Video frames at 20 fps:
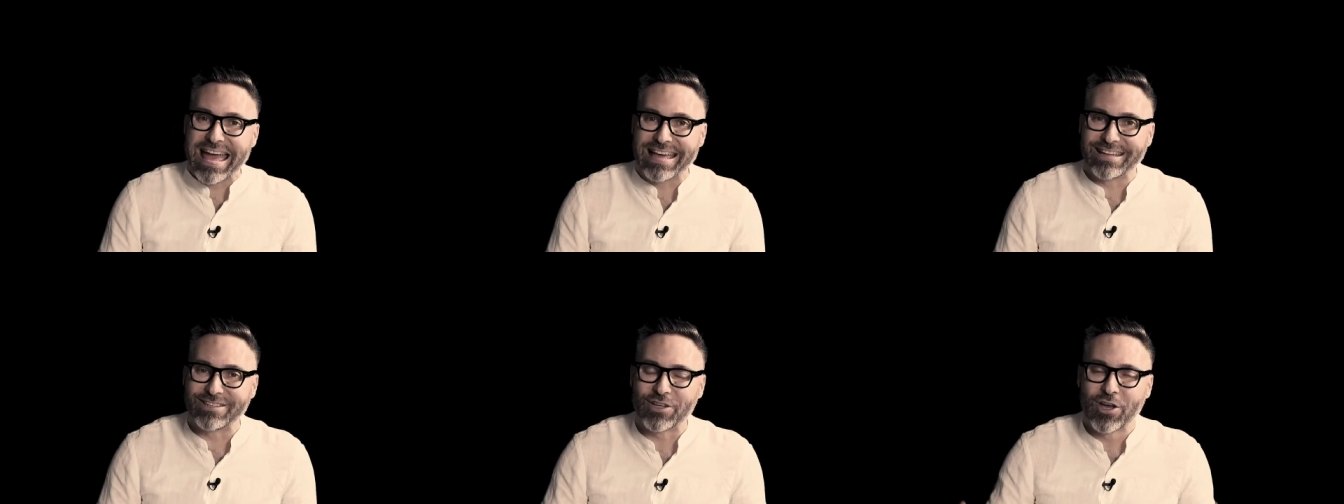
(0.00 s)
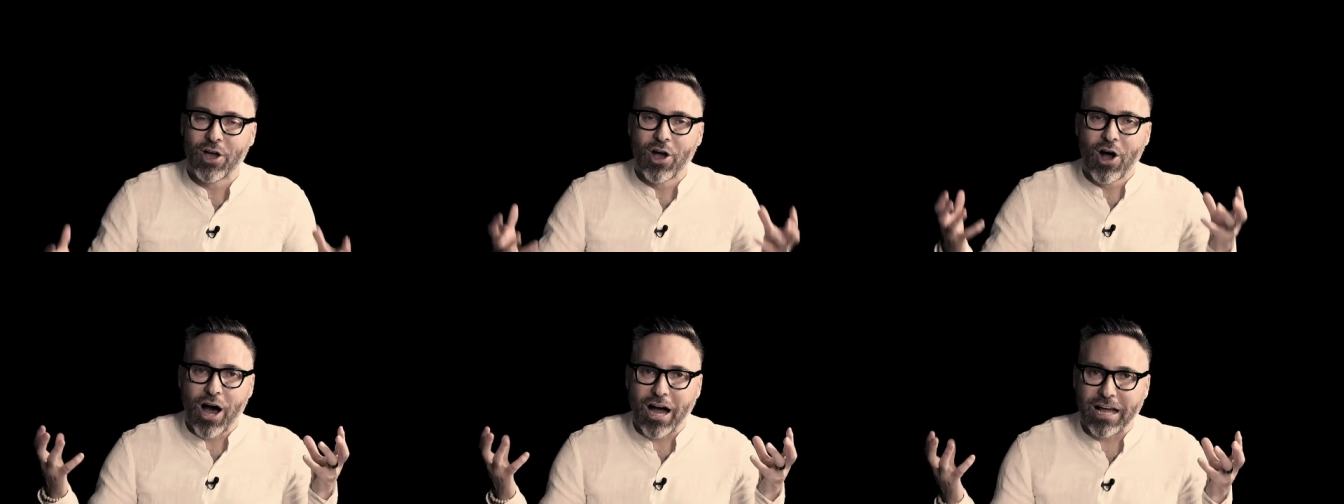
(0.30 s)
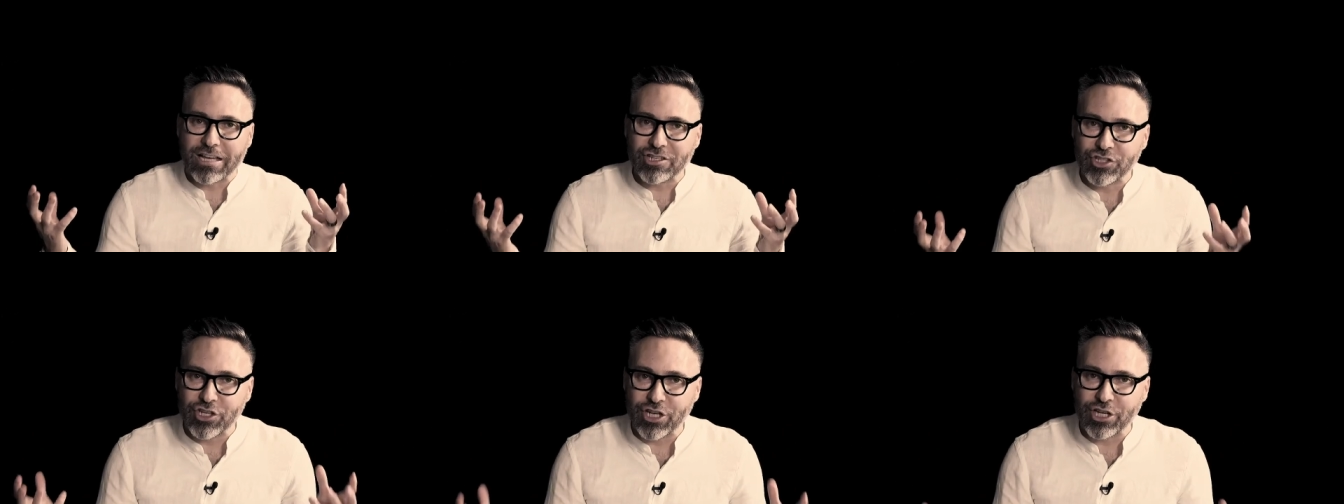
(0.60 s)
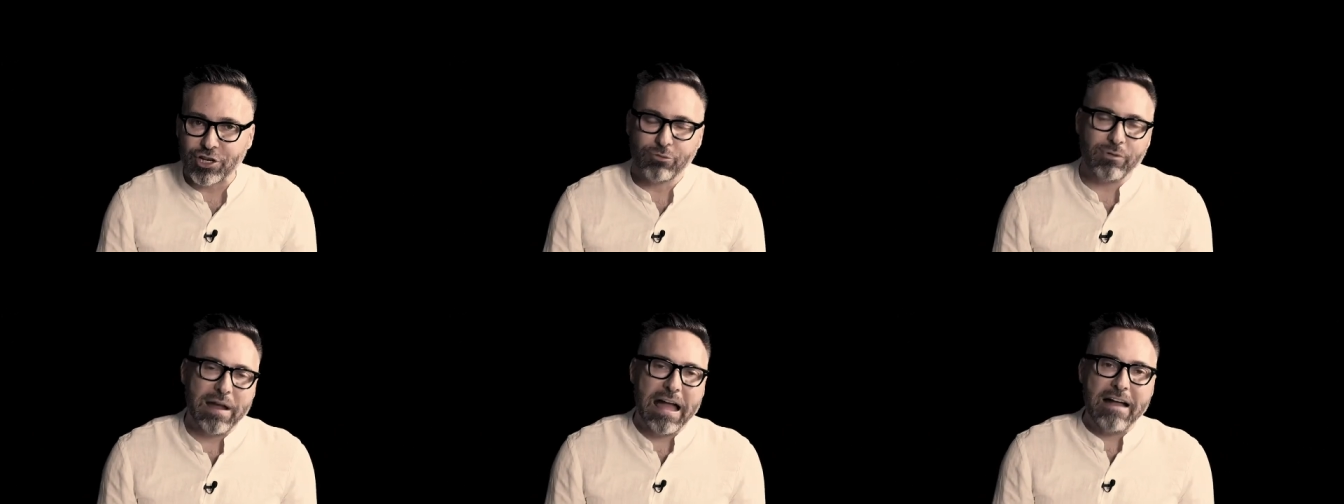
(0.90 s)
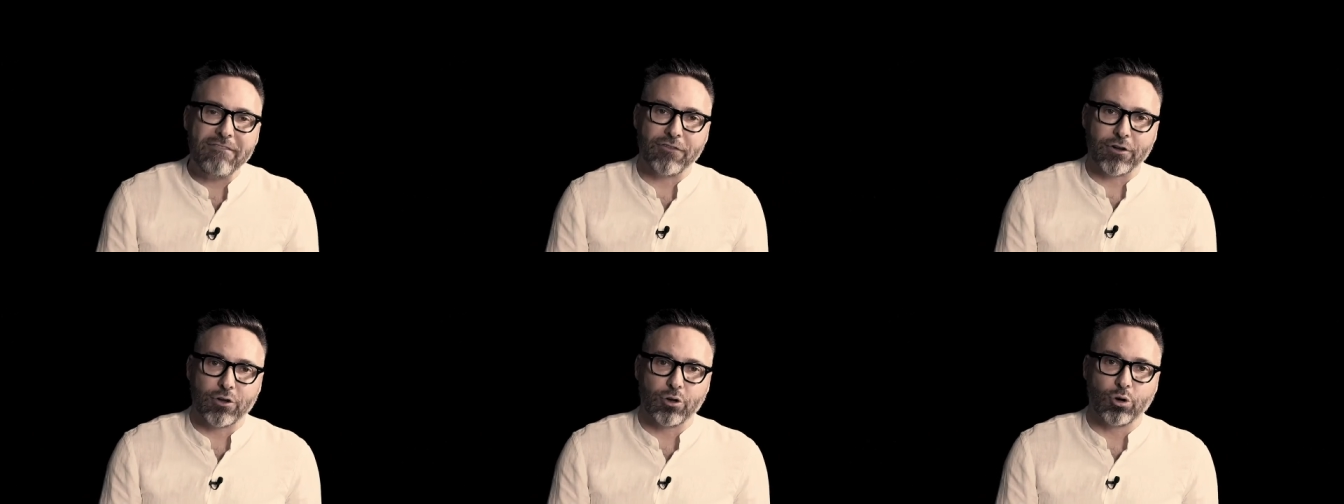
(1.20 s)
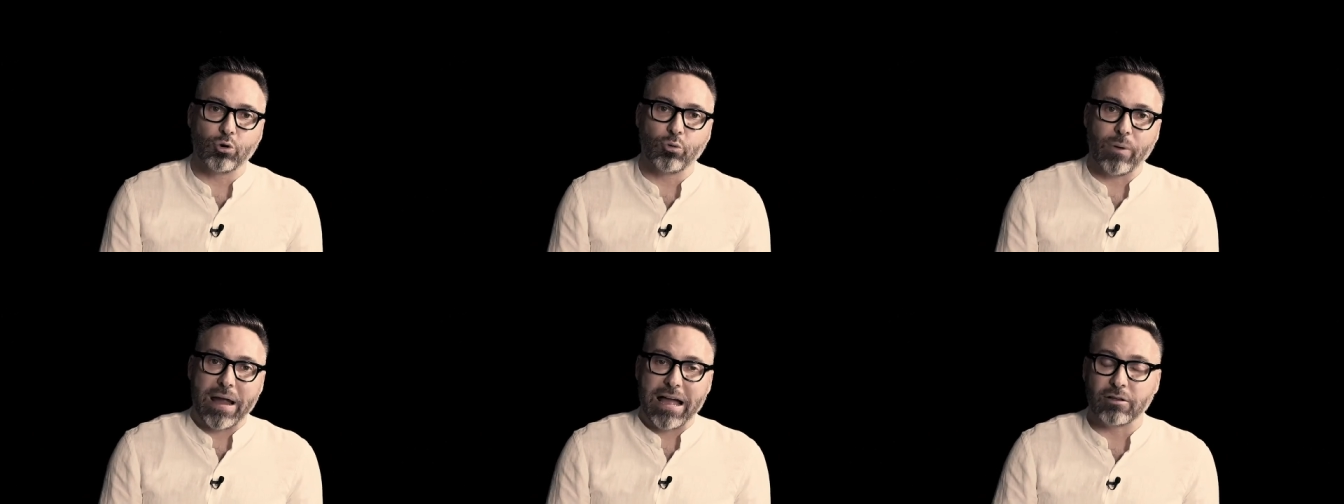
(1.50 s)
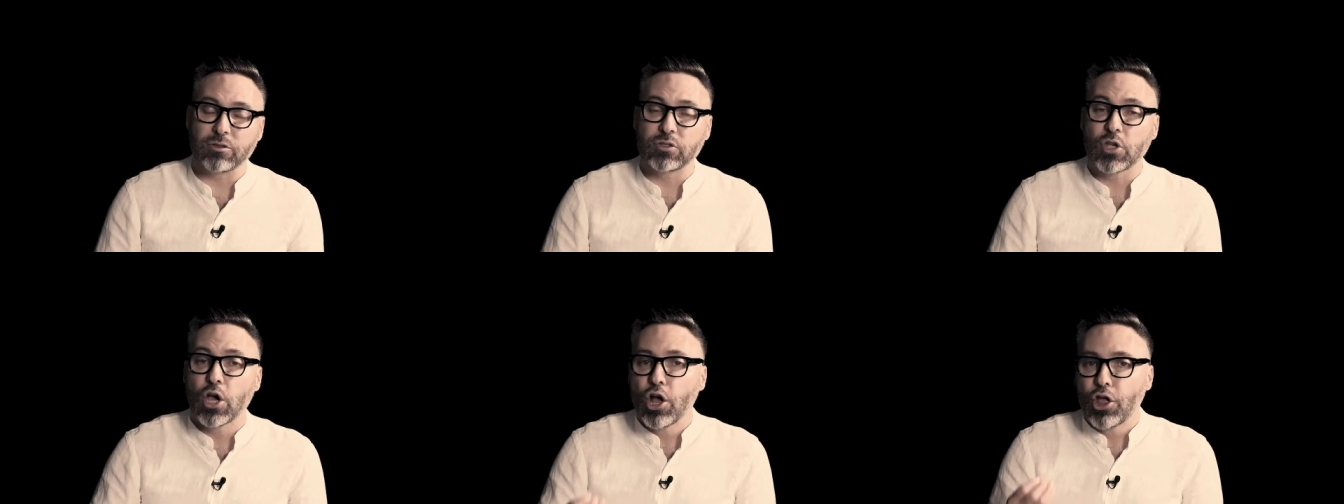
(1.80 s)
and on geographical
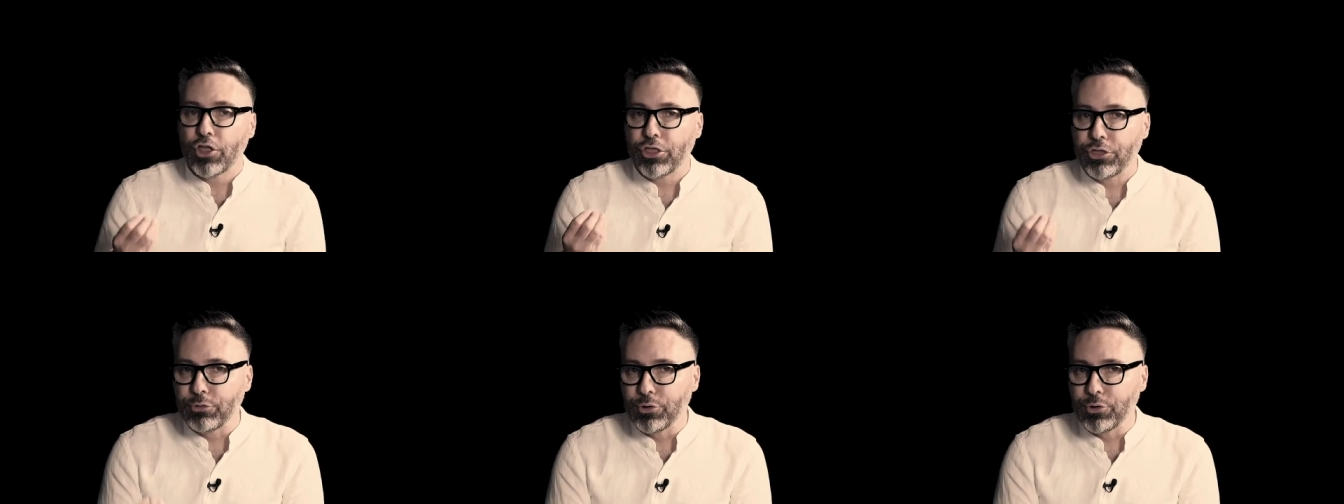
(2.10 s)
grounds